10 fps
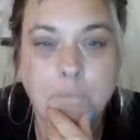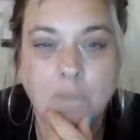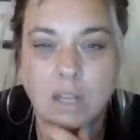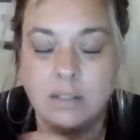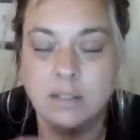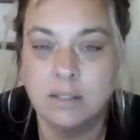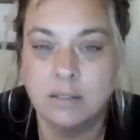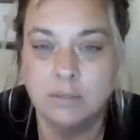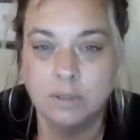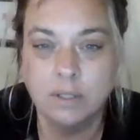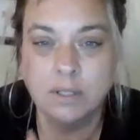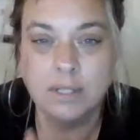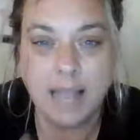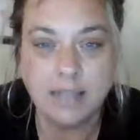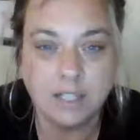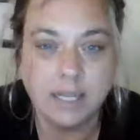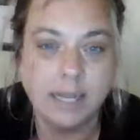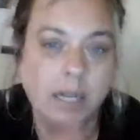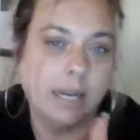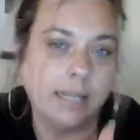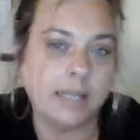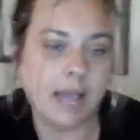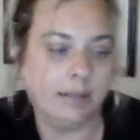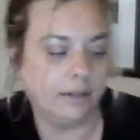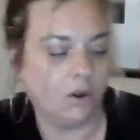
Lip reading: It's Sagittarius had it